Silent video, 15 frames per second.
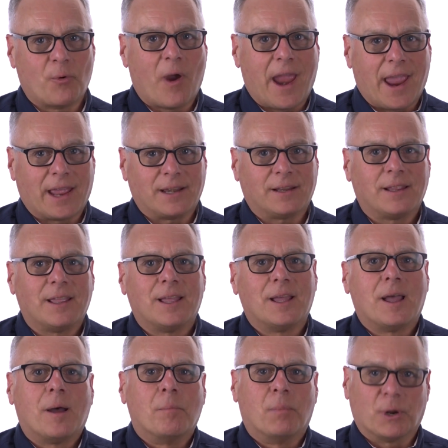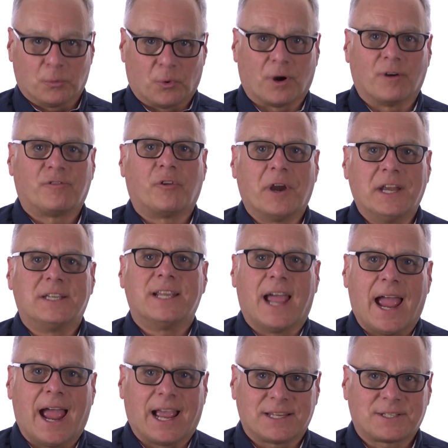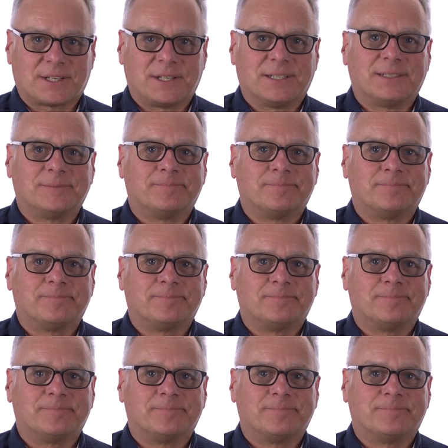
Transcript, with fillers: WAN, but we're afraid to ask.